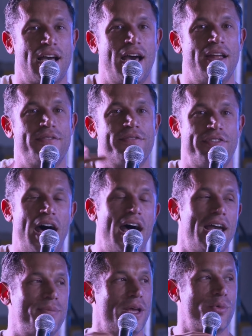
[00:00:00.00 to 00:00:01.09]
kind of
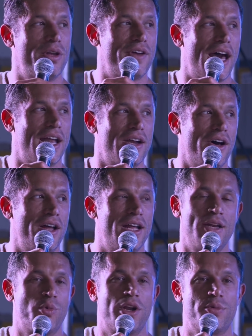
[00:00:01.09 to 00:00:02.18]
vibe that we've had it Onnit.
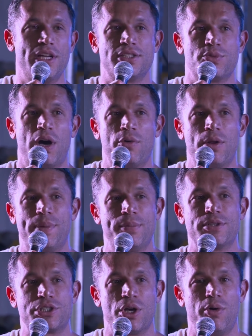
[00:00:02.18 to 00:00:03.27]
And one of the reasons why when
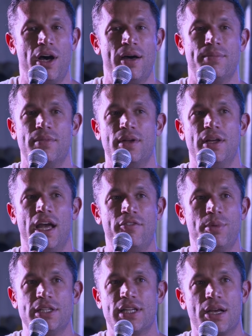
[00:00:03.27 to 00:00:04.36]
people show up,
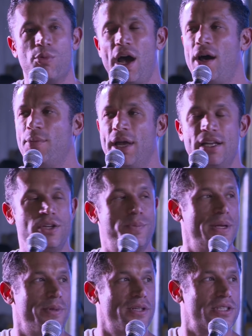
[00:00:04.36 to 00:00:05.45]
everybody's like, wow, man, your
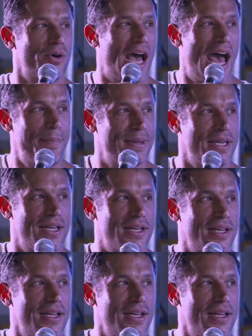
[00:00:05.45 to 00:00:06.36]
people are so happy.